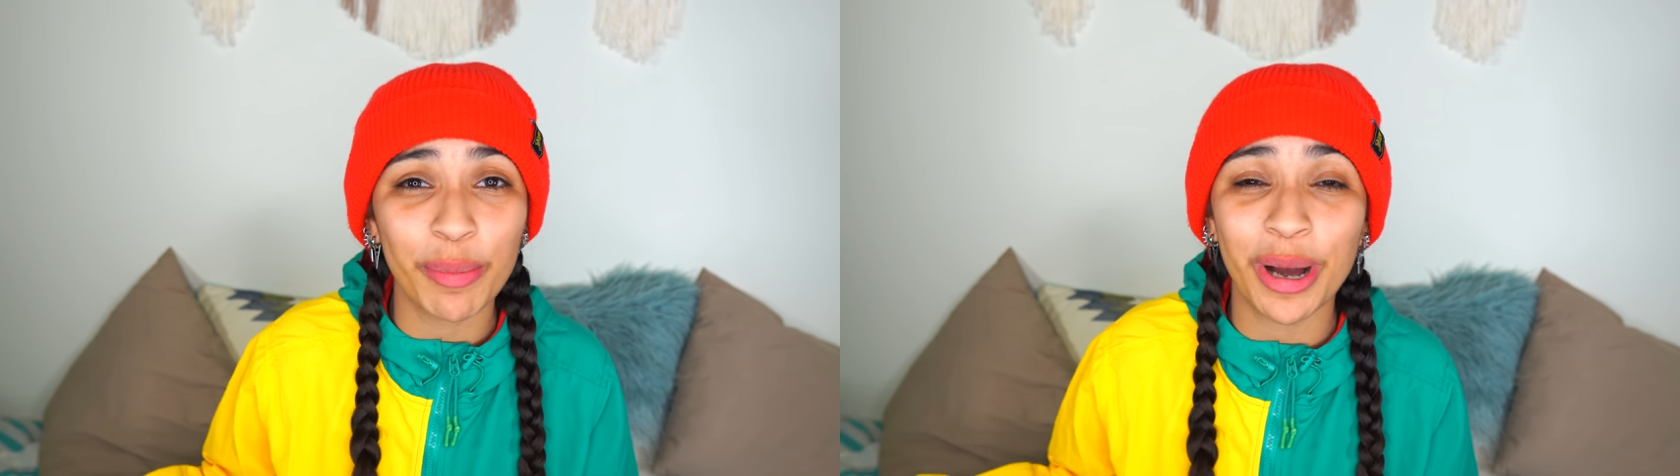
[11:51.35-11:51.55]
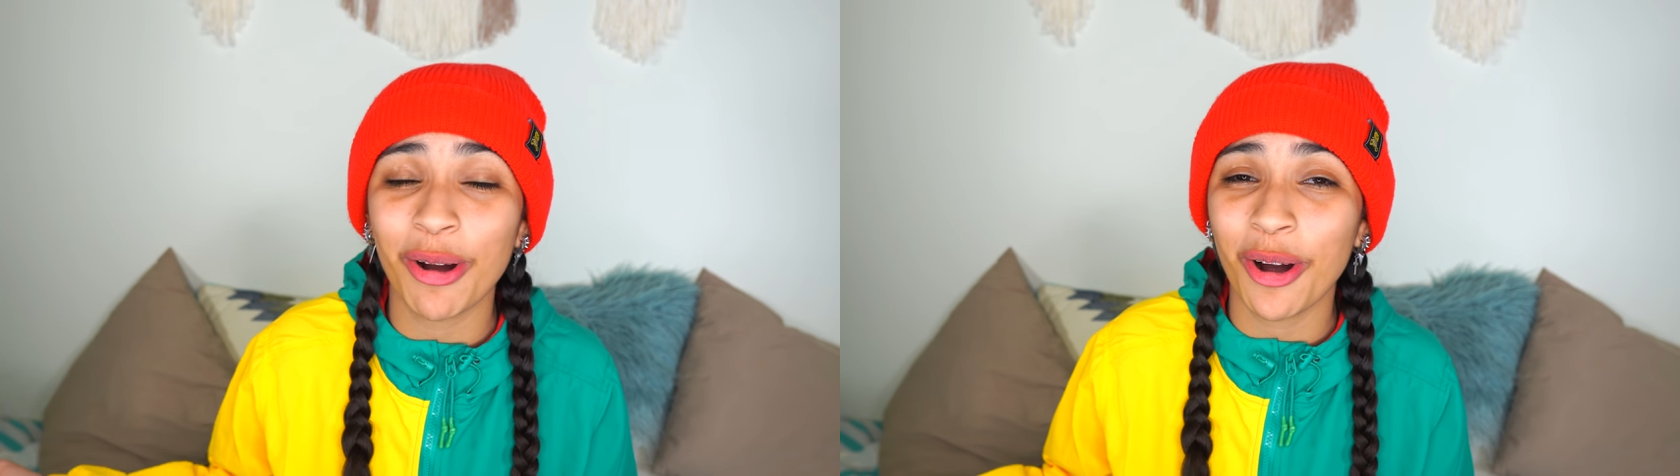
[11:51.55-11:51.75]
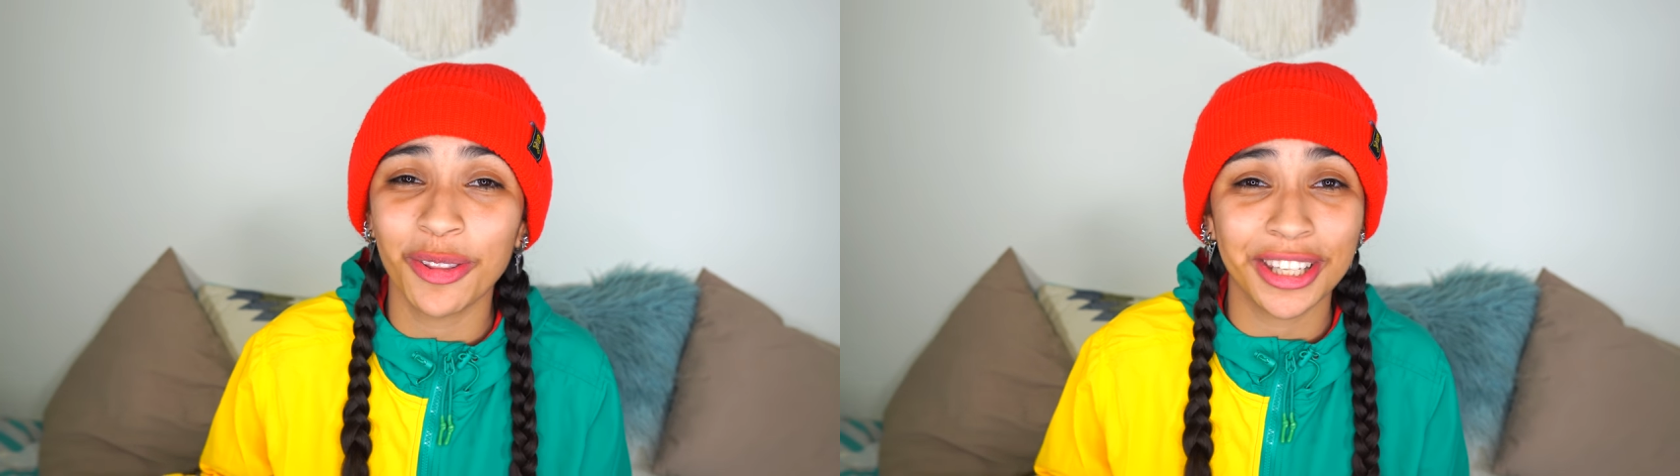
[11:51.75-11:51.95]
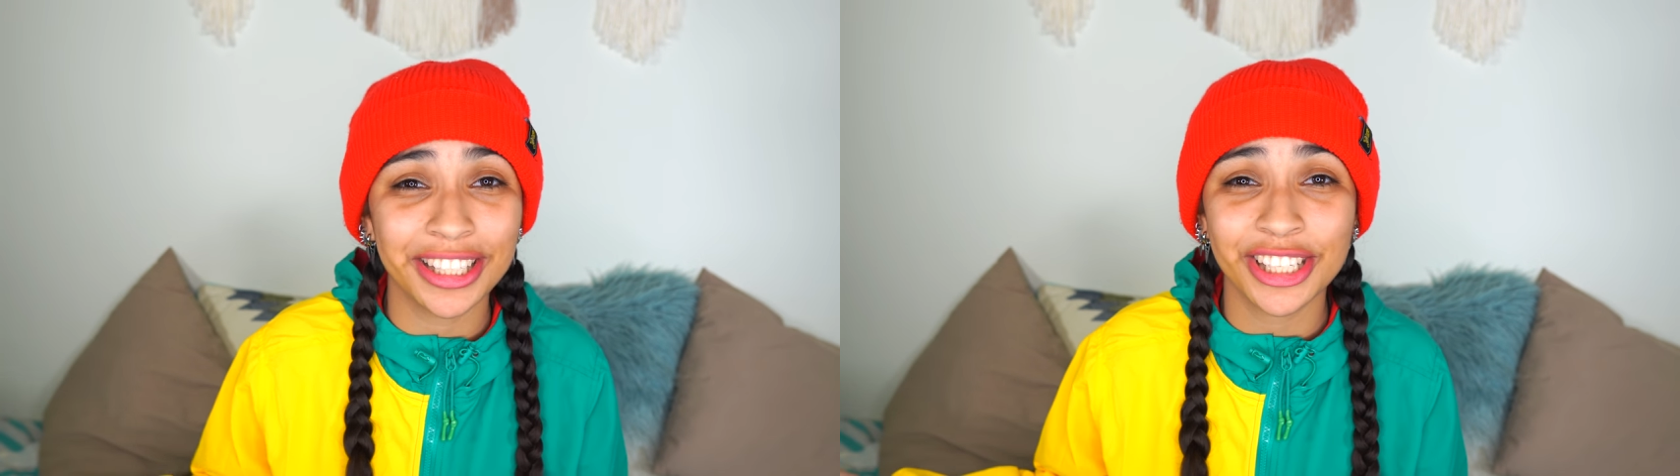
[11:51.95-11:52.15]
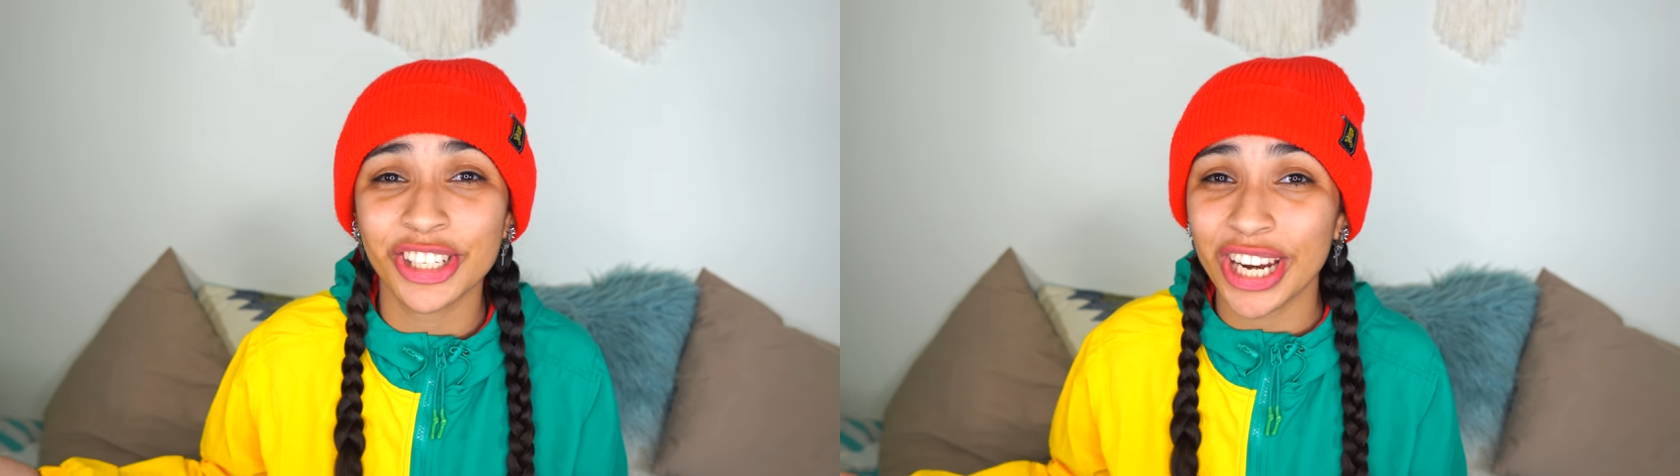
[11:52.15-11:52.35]
about on
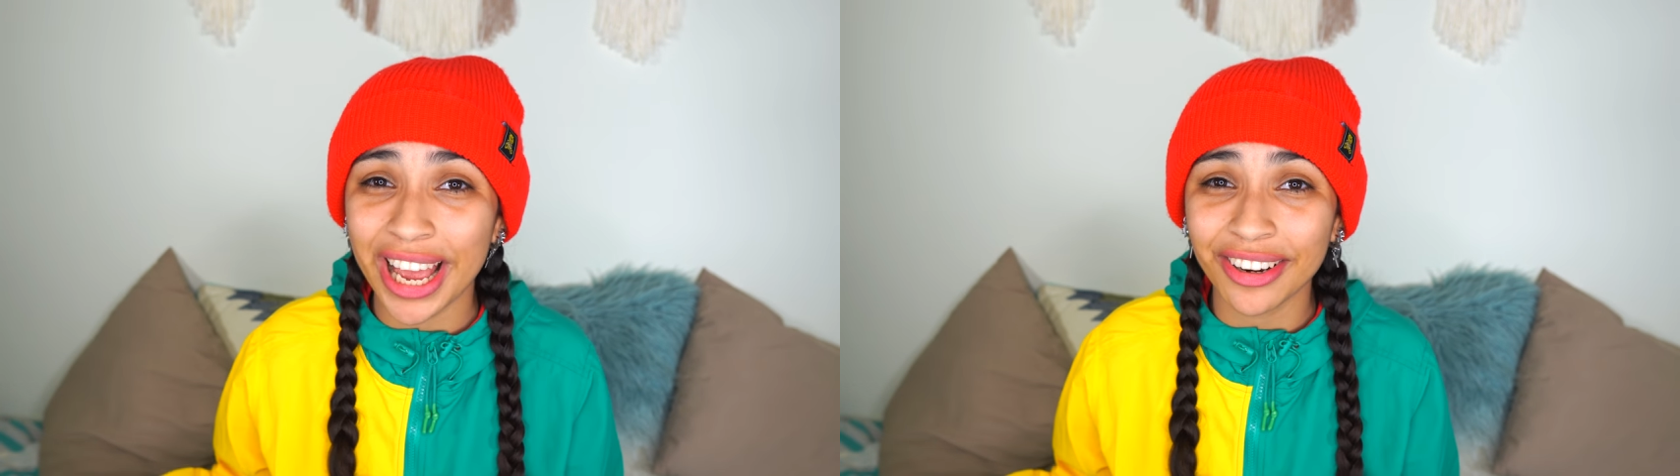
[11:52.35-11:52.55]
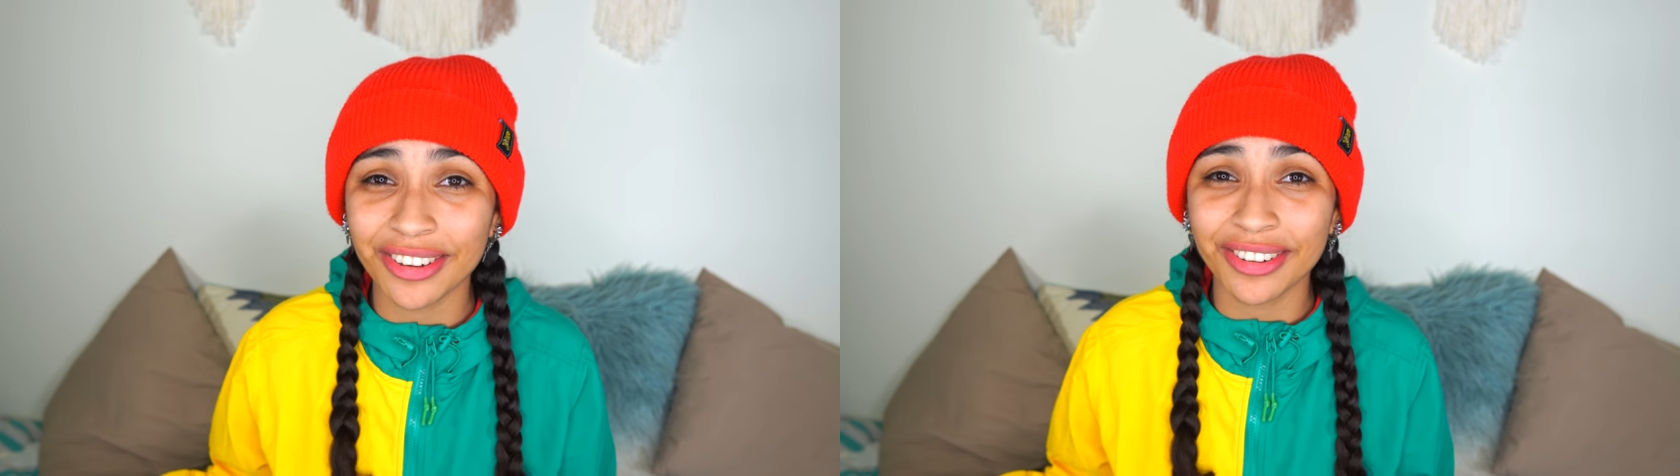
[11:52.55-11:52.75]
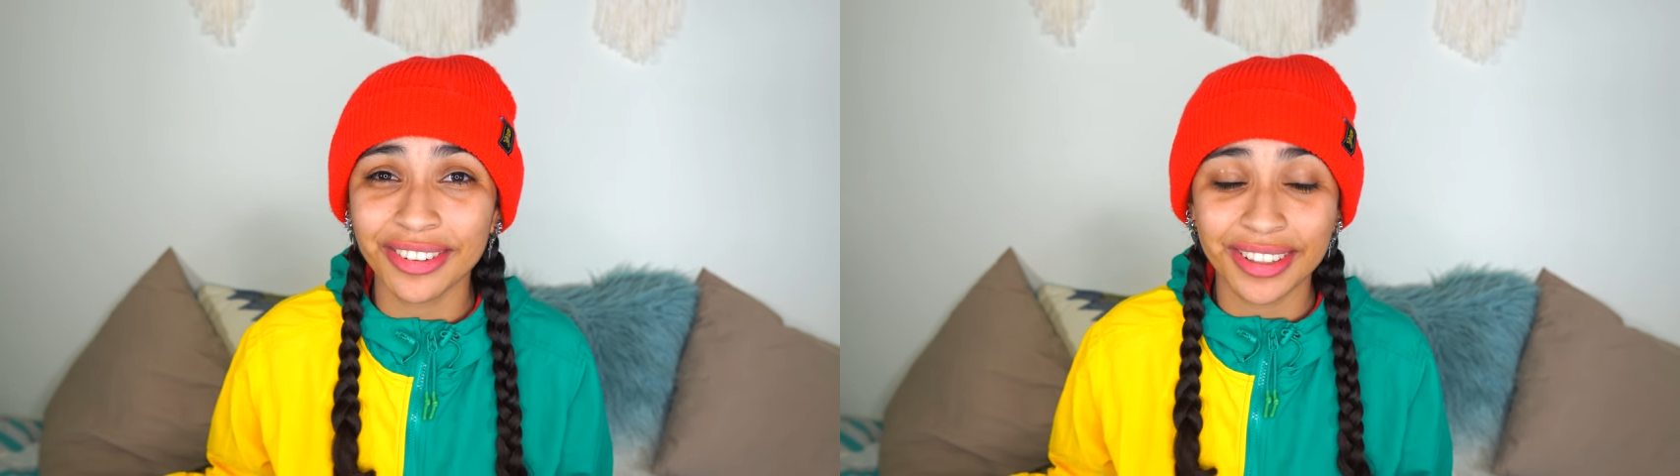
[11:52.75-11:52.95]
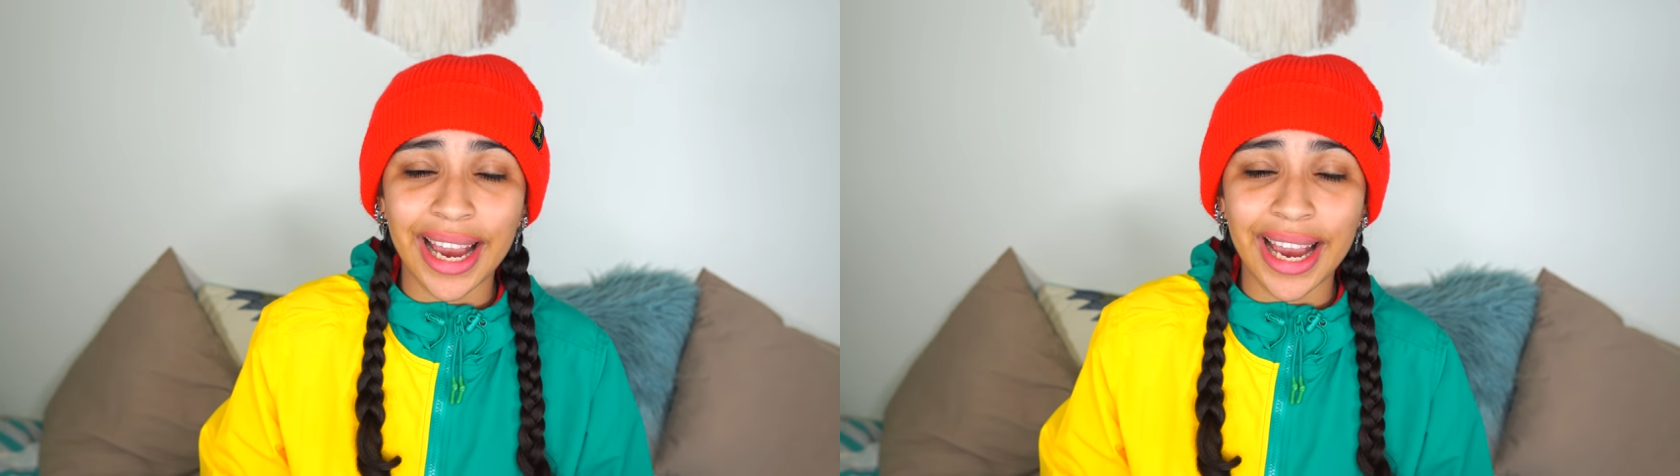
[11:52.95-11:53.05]
this channel.